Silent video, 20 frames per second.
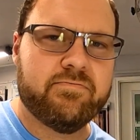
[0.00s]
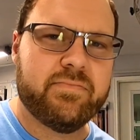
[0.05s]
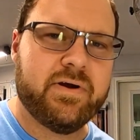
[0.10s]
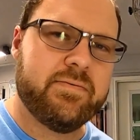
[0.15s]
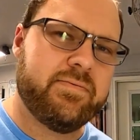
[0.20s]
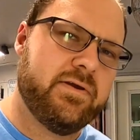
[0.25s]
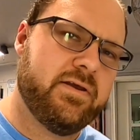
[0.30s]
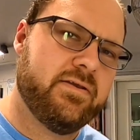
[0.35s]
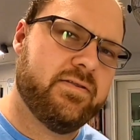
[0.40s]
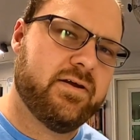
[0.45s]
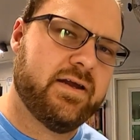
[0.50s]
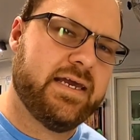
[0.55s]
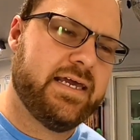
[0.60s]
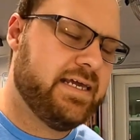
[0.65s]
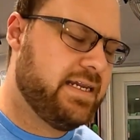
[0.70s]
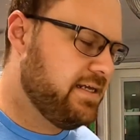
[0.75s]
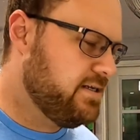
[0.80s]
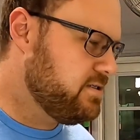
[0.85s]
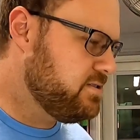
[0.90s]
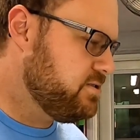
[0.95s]
maybe they
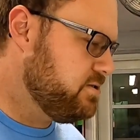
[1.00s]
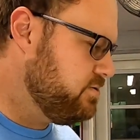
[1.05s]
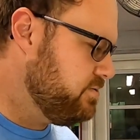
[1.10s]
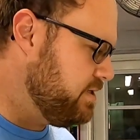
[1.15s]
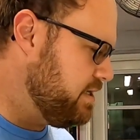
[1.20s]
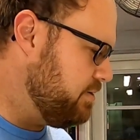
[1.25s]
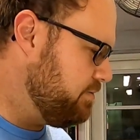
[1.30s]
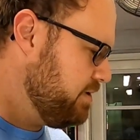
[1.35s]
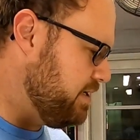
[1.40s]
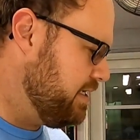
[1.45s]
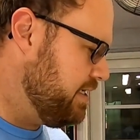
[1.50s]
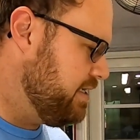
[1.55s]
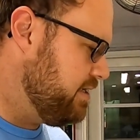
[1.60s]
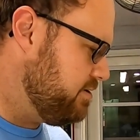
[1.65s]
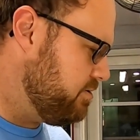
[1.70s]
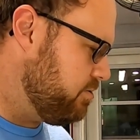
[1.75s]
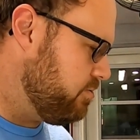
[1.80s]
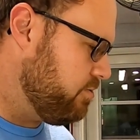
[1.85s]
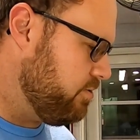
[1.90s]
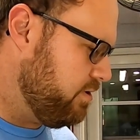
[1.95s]
get into and they want to get
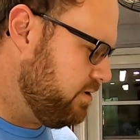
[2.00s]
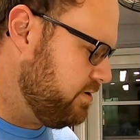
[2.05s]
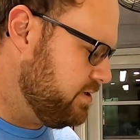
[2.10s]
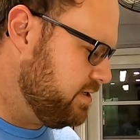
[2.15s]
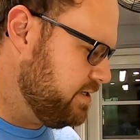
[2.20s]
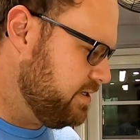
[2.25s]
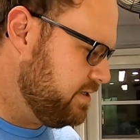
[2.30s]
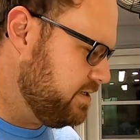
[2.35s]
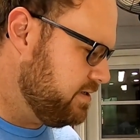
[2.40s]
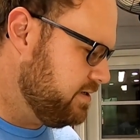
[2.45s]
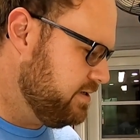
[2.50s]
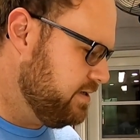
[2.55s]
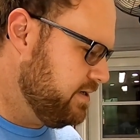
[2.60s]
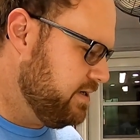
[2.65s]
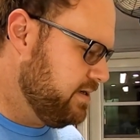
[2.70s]
into crawling,